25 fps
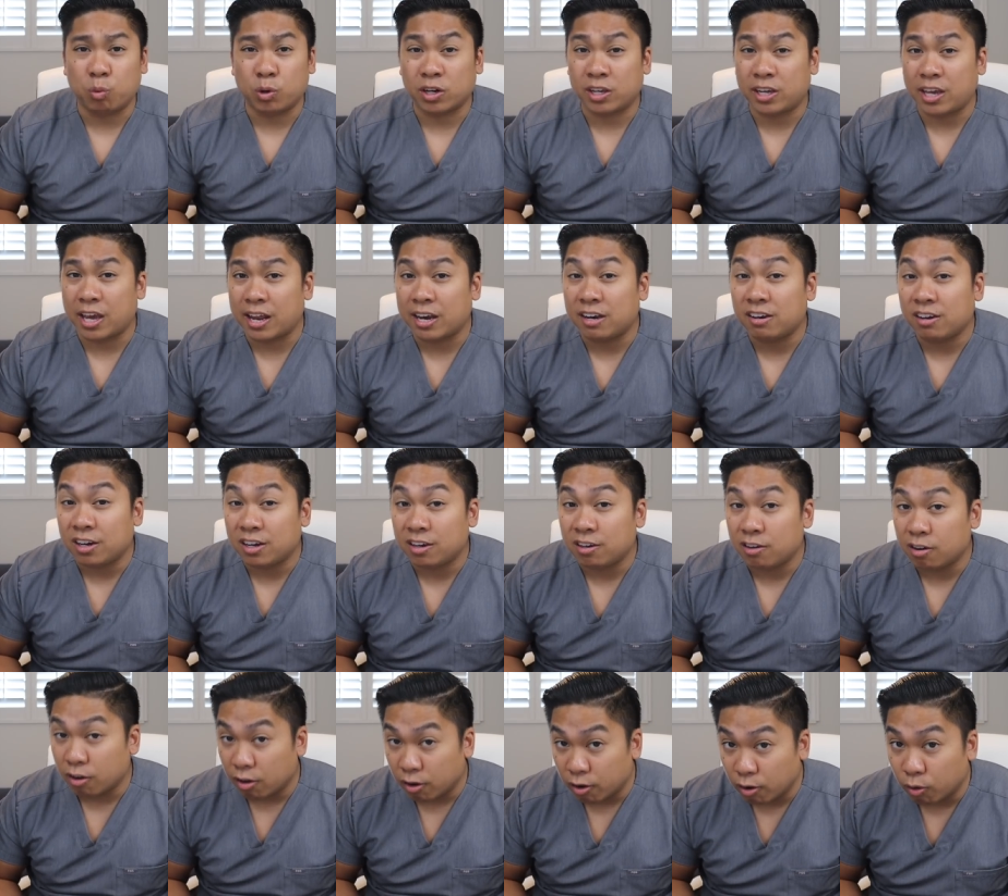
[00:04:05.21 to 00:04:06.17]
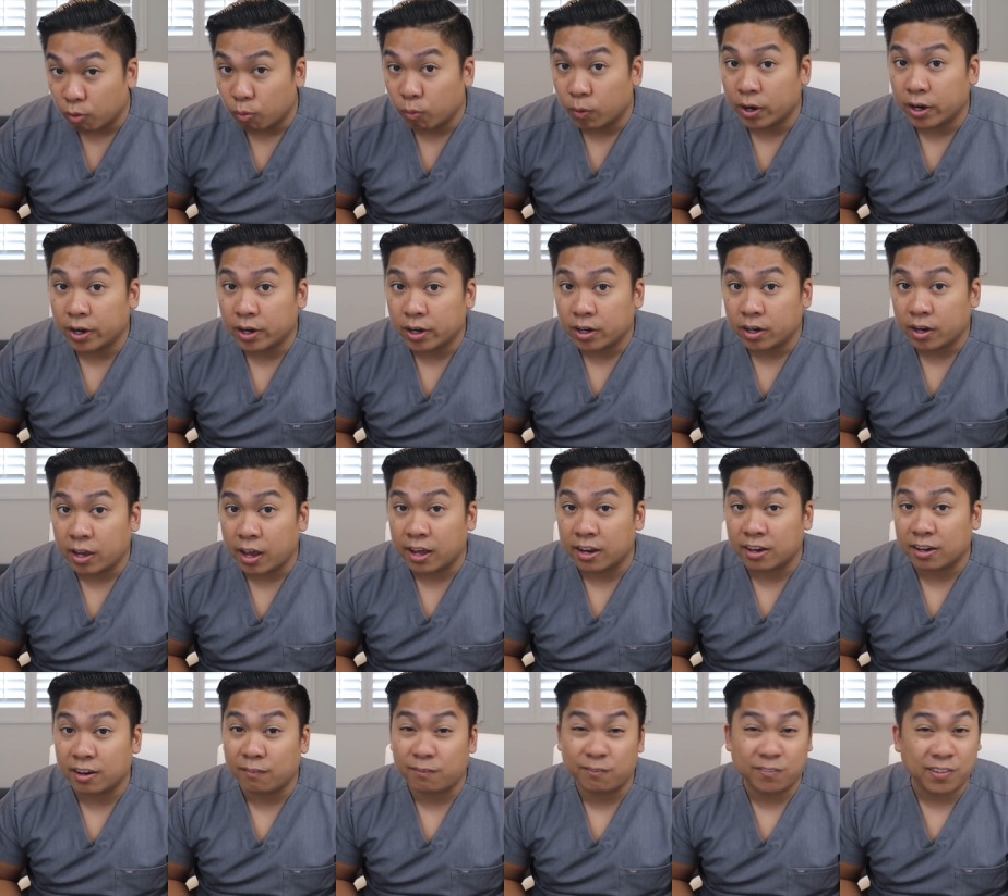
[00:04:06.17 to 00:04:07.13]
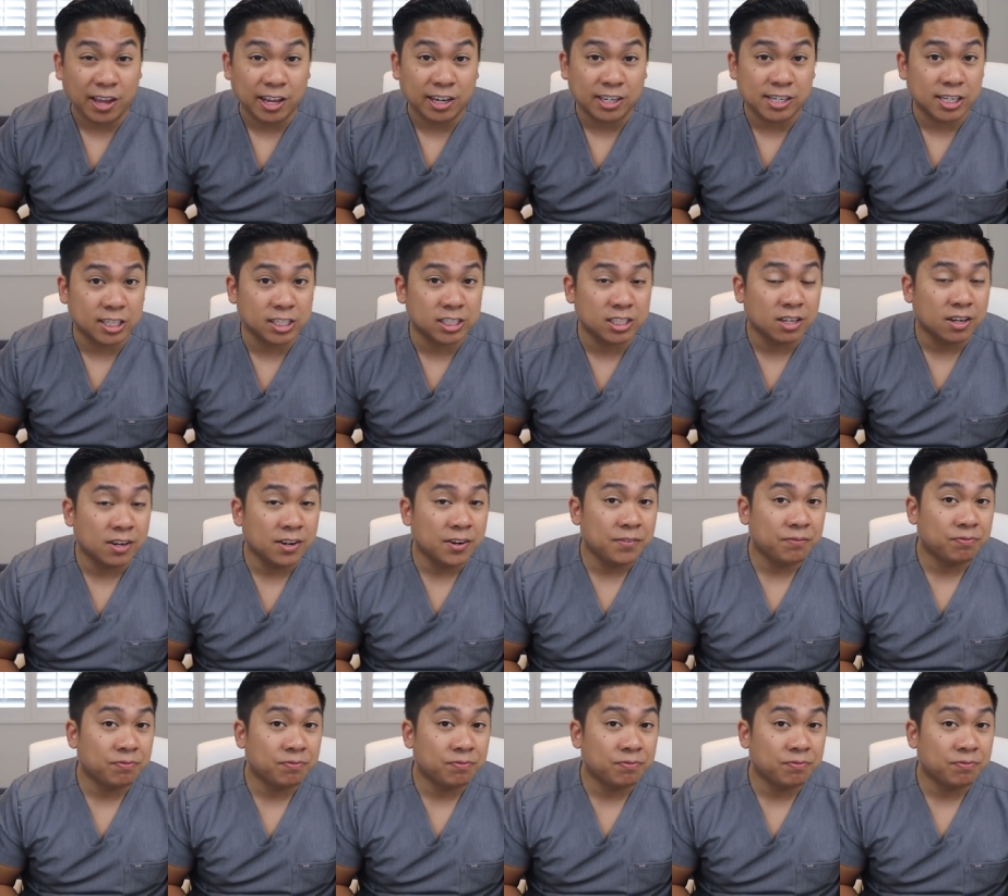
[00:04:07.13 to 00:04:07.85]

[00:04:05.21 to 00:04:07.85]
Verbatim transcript: were getting nowhere. And if they just